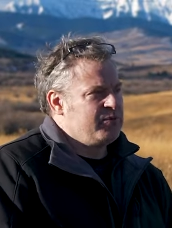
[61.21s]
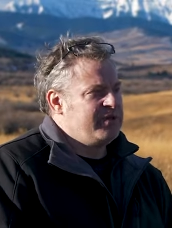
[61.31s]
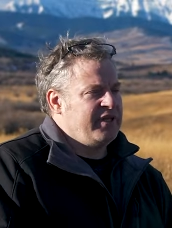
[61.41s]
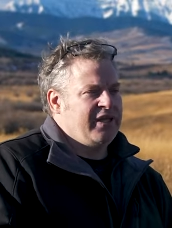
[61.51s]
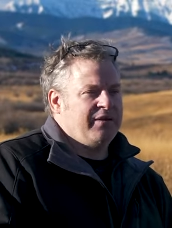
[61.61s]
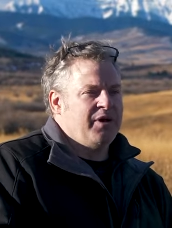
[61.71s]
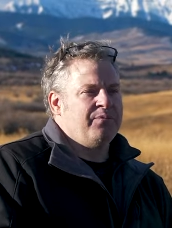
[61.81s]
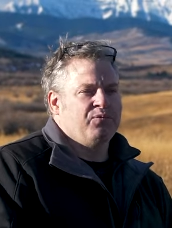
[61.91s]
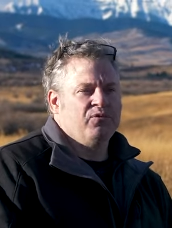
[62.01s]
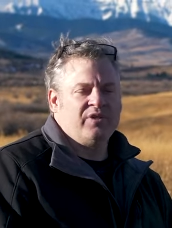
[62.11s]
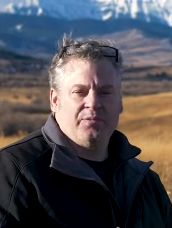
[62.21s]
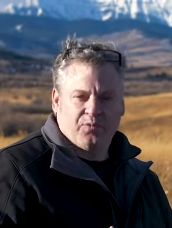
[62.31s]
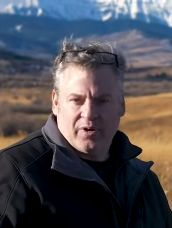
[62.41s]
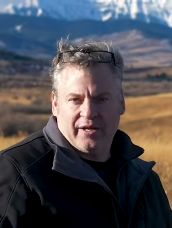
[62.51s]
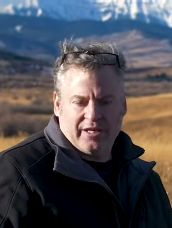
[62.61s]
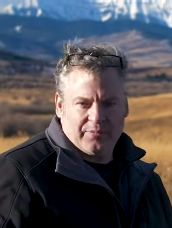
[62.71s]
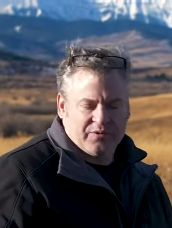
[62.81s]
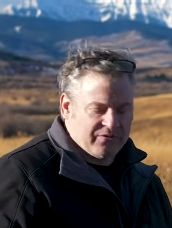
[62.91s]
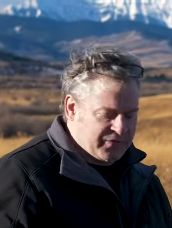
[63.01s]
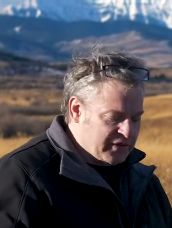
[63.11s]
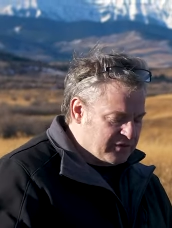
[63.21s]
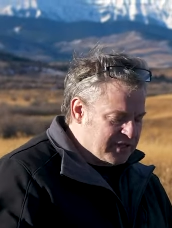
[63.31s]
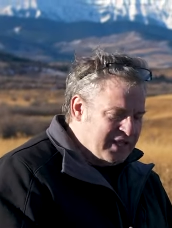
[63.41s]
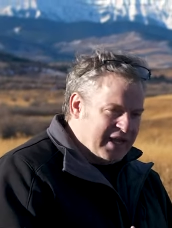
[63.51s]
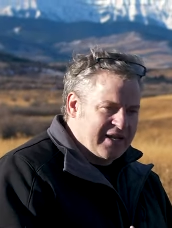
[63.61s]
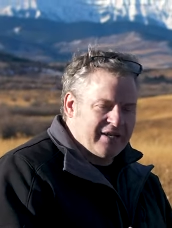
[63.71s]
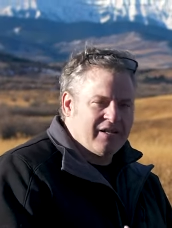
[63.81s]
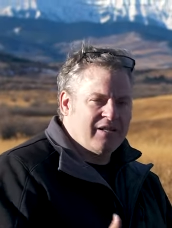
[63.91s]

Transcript: we think a really broad depth of field. And in a